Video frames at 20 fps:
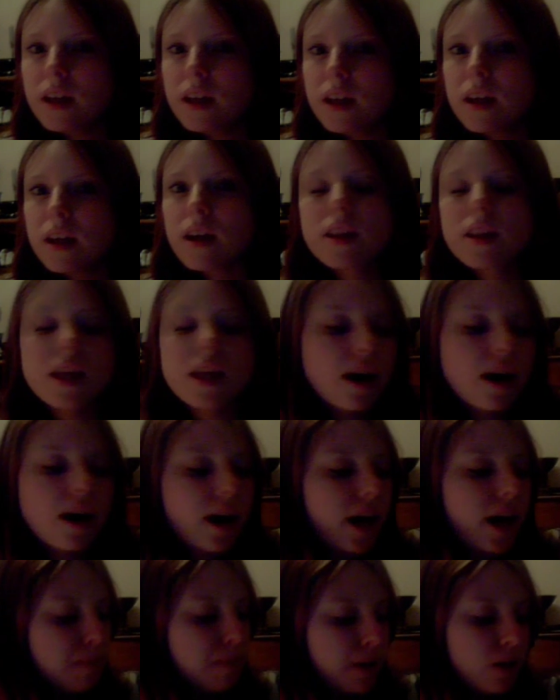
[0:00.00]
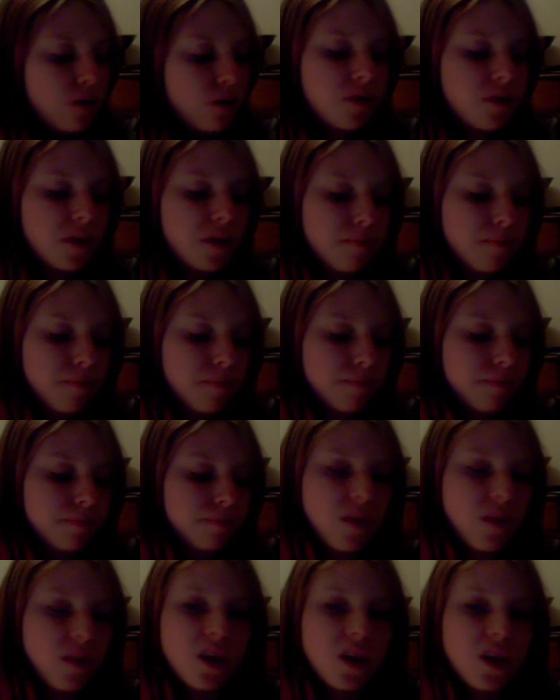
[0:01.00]
I had a bit of a
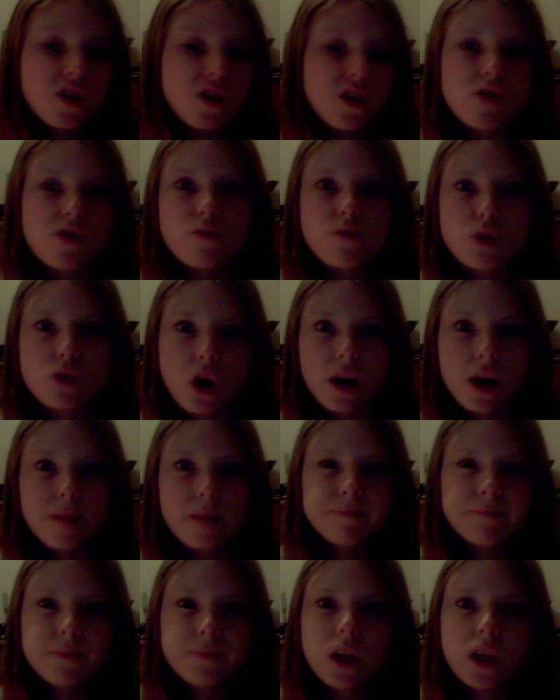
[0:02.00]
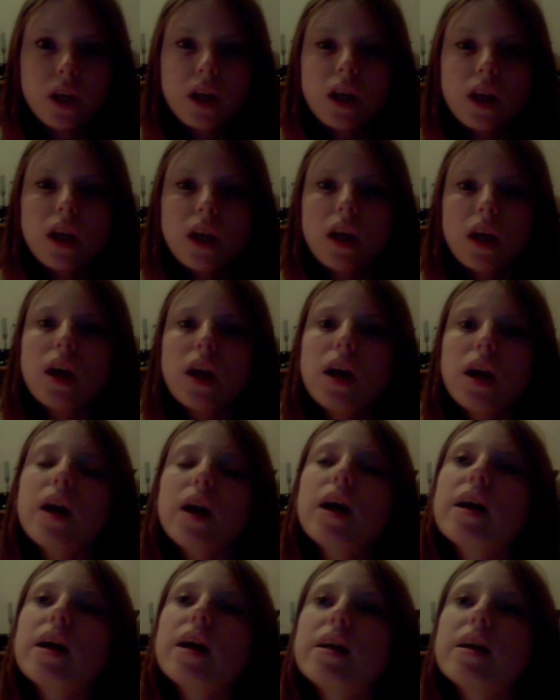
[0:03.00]
stressful time. And